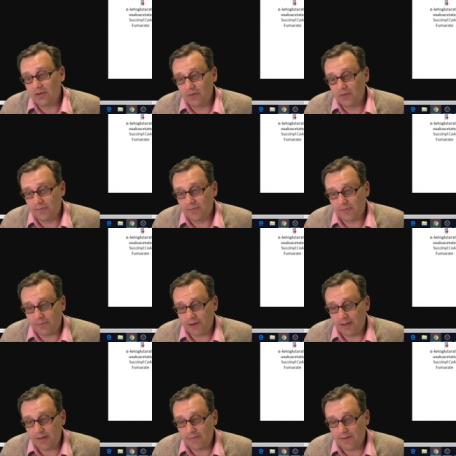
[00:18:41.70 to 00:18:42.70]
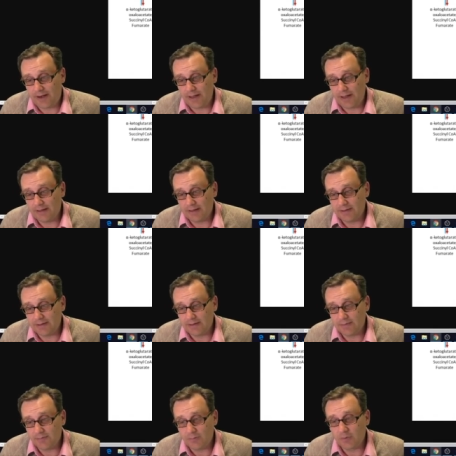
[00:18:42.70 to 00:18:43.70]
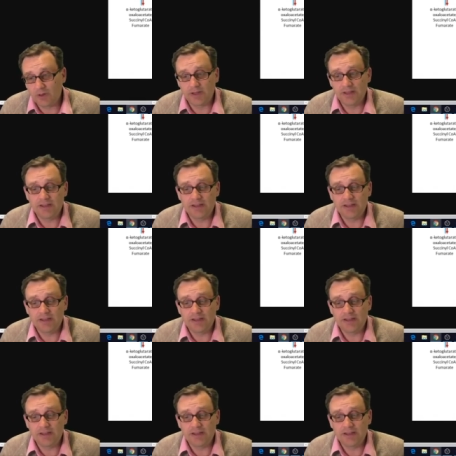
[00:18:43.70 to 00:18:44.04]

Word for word: into the free fatty acids,